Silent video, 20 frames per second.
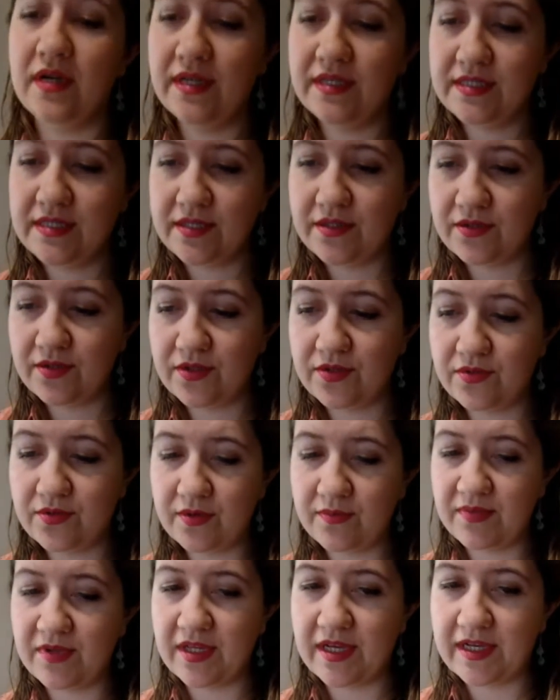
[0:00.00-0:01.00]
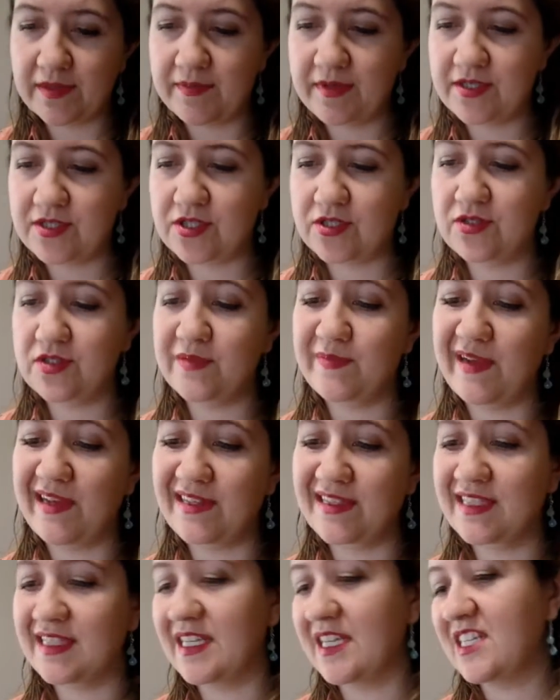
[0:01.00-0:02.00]
until your block measures
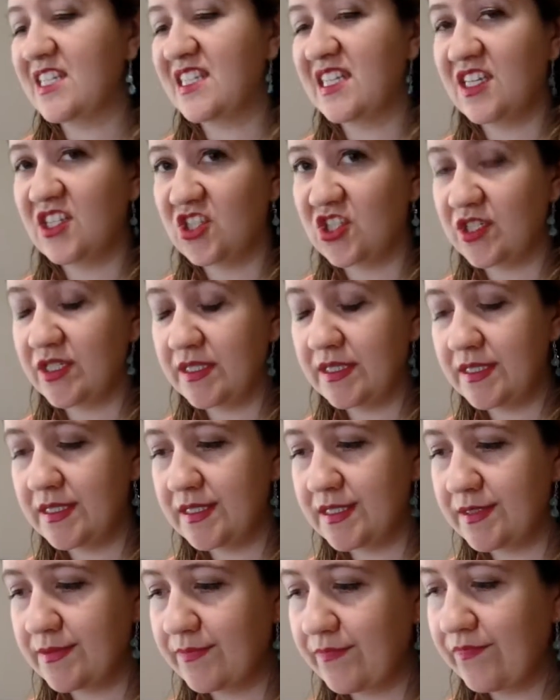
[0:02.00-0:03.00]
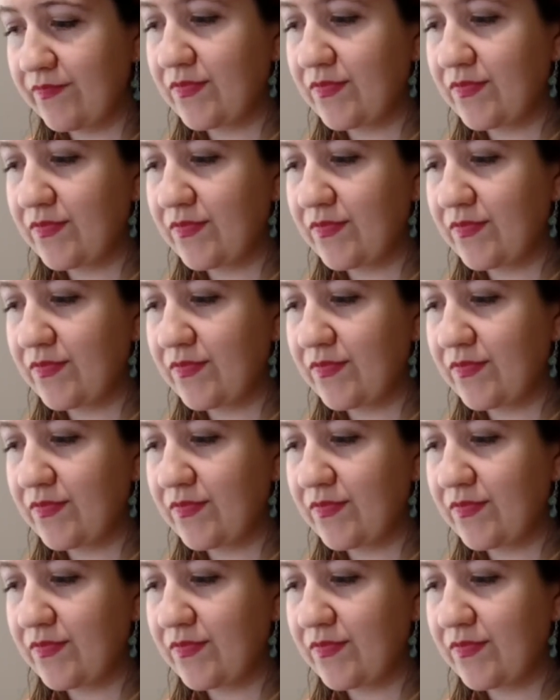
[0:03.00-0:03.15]
about 6 inches.